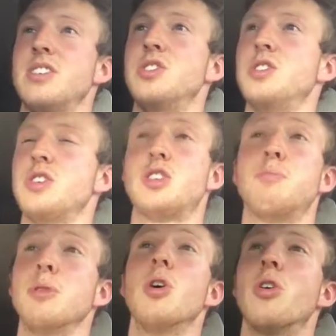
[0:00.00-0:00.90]
He's just
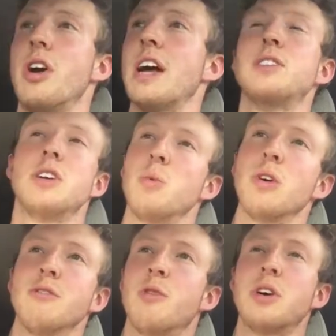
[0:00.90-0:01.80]
exploring. That's a good
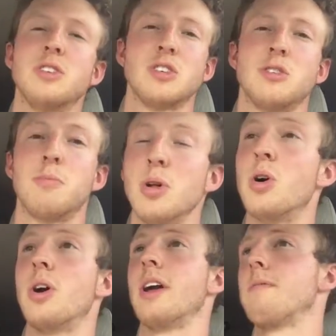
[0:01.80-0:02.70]
word for it. He's
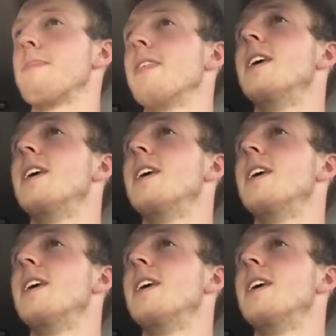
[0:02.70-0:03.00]
exploring.